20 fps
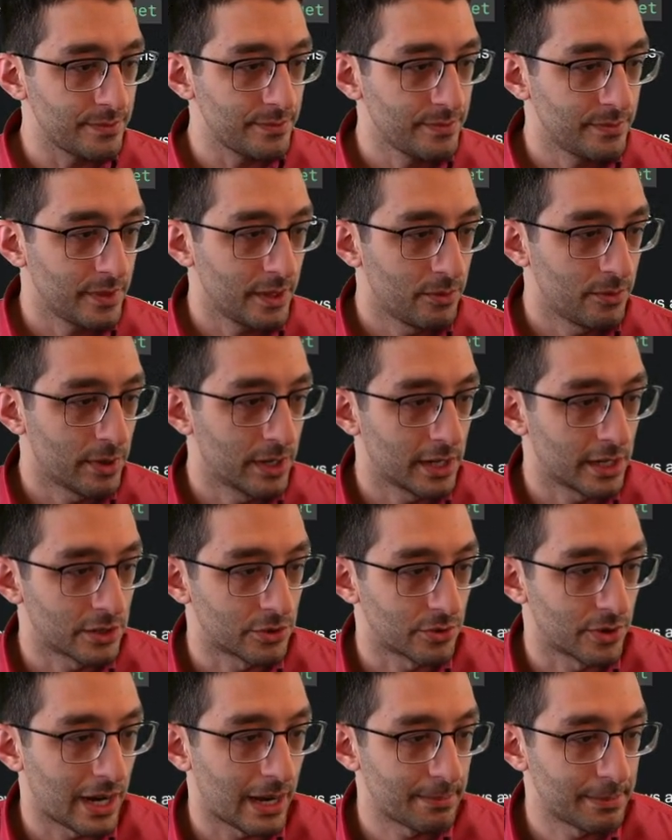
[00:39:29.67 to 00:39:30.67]
Working on
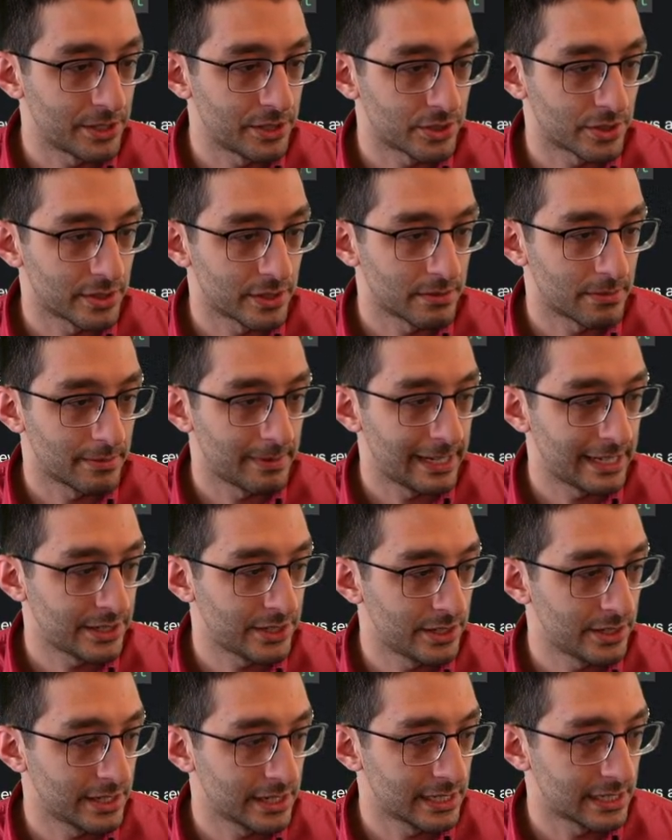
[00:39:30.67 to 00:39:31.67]
crop insurance for the past year,
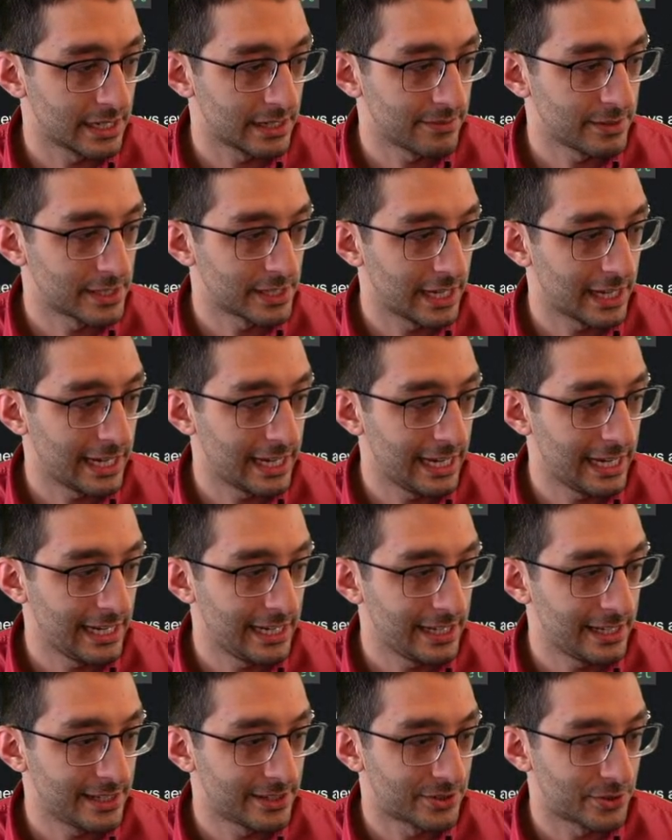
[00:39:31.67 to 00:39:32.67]
I can safely say I hate it.
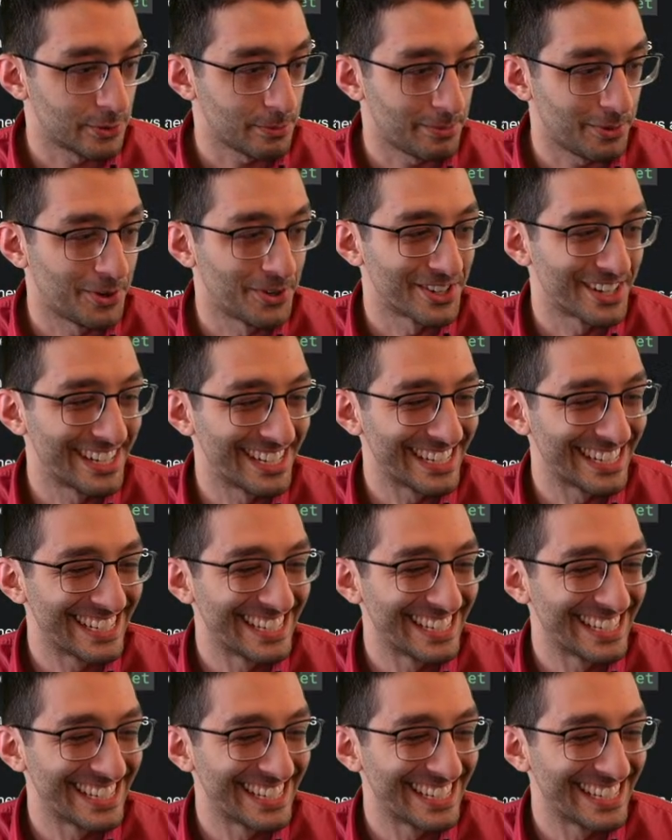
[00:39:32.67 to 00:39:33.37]
It's so boring.